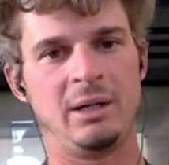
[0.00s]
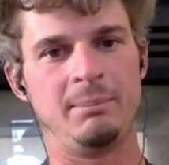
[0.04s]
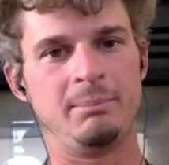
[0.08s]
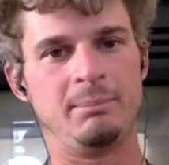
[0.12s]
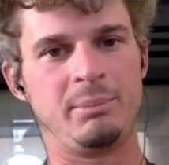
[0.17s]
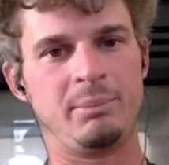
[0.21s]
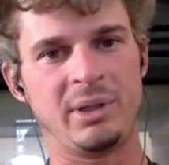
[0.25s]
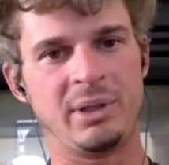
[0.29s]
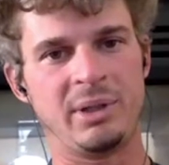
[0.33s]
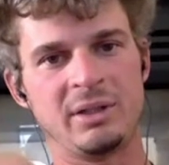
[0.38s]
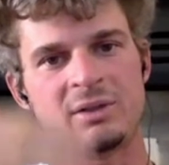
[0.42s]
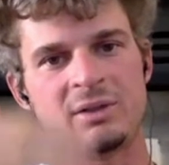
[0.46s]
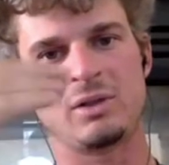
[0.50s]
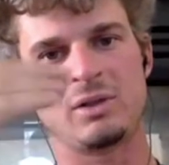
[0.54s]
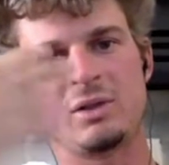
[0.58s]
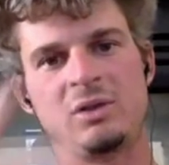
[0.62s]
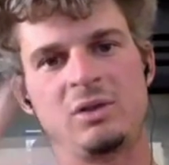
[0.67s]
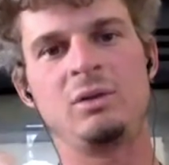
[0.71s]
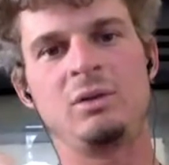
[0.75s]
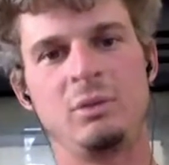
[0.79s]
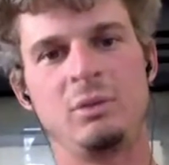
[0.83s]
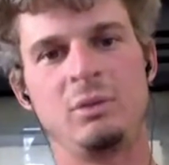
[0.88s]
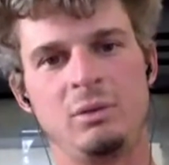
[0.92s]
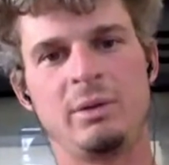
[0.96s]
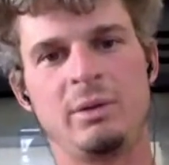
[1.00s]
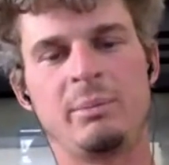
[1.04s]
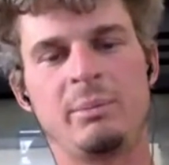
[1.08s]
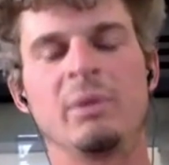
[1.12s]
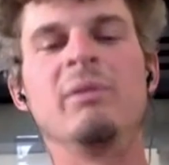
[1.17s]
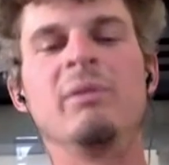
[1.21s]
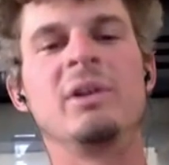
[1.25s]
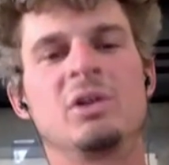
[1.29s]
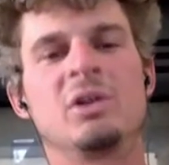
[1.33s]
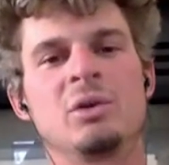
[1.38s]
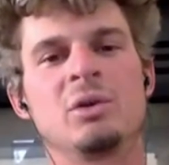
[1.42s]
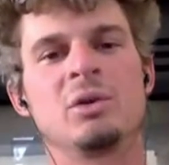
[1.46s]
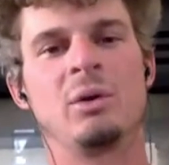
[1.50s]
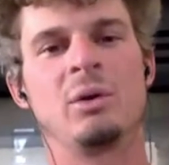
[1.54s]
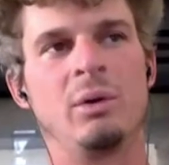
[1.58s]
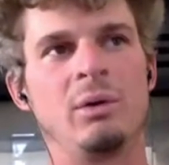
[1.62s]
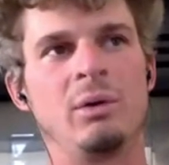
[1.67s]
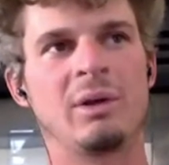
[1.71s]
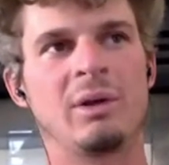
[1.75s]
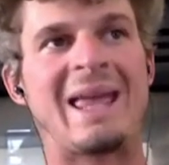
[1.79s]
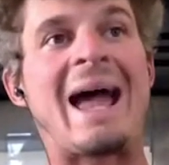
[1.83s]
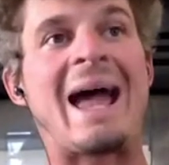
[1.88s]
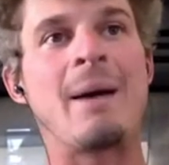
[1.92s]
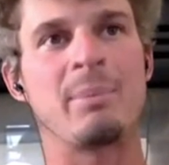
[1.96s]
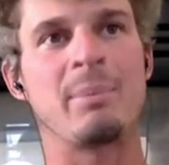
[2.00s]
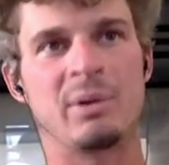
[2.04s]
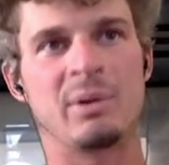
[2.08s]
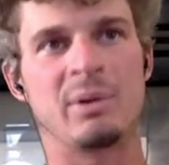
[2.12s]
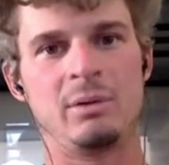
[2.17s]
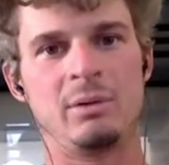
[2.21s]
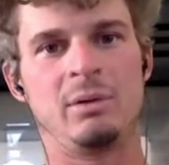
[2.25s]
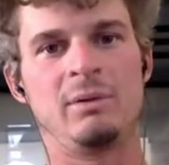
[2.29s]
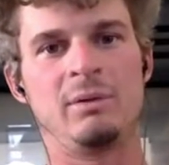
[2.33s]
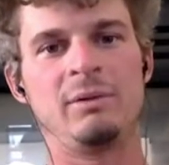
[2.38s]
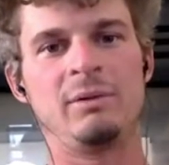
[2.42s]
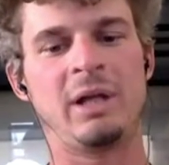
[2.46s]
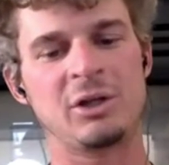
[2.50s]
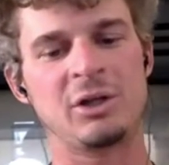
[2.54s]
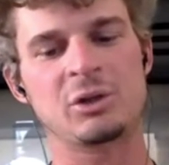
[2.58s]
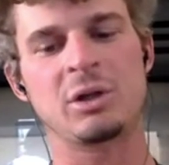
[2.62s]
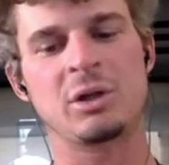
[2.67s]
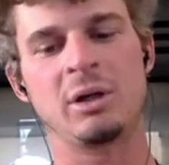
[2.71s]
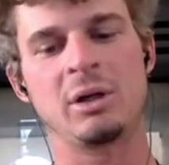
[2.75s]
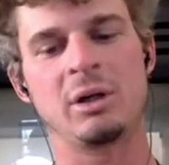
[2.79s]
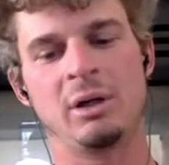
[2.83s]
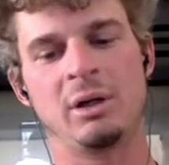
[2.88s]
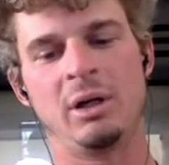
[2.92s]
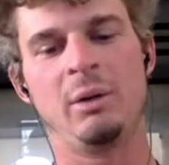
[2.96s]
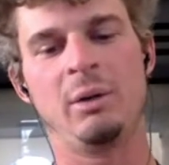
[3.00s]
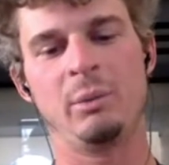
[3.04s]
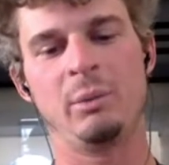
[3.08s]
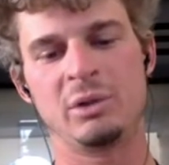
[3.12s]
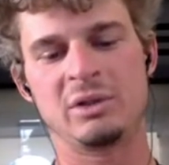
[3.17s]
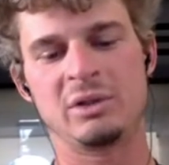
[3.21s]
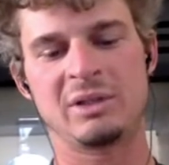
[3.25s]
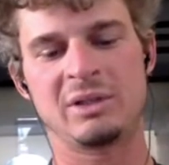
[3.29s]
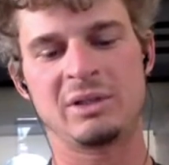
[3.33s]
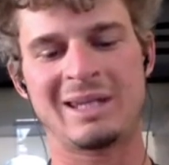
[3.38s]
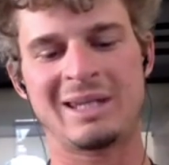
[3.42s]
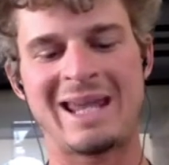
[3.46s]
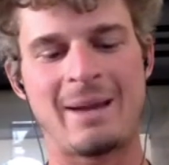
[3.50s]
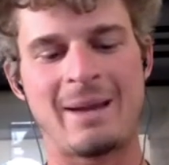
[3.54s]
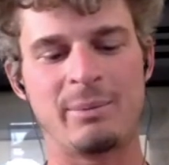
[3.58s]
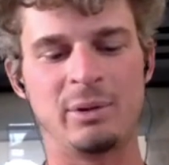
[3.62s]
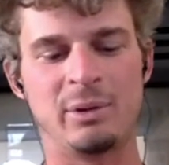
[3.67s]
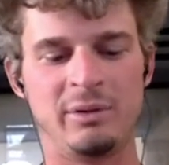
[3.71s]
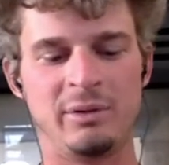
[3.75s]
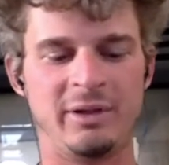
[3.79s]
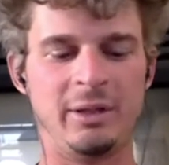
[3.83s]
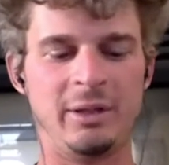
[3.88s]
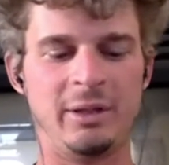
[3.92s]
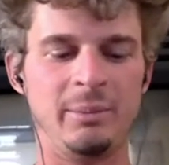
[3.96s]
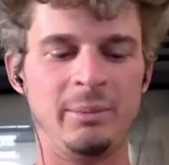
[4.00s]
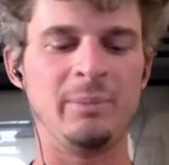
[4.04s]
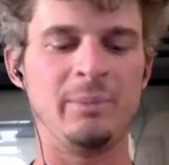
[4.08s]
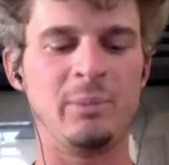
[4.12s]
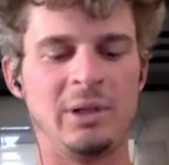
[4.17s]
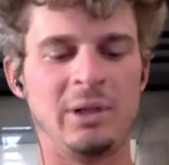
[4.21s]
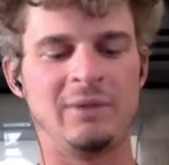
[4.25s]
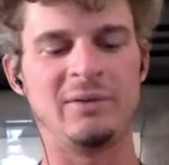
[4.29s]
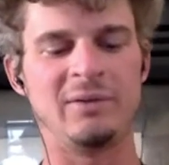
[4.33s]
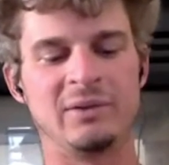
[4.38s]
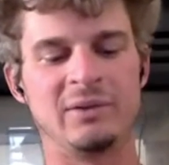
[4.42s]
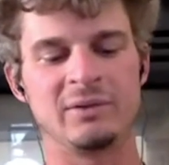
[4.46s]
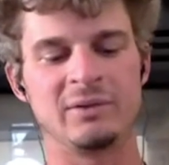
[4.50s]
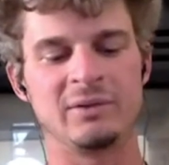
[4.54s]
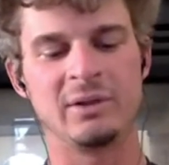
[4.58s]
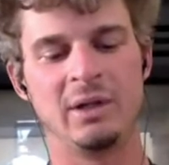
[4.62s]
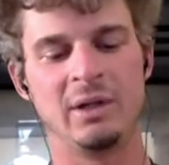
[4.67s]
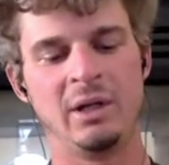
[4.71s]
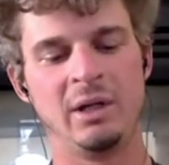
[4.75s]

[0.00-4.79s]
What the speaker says: butts to the provincial capital of Lashkar, which is the capital of Helmand Province.